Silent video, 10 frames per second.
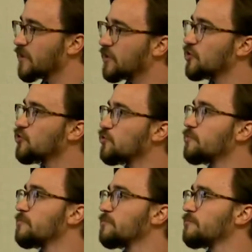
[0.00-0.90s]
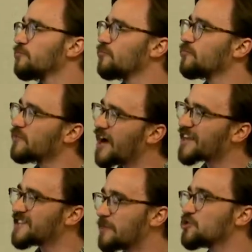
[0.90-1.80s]
a lot
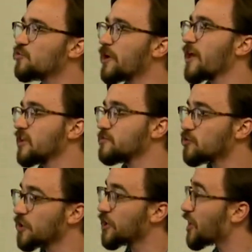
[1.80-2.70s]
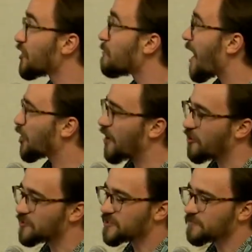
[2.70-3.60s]
of times you want to end up doing it in the
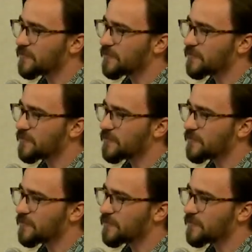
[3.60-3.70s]
background.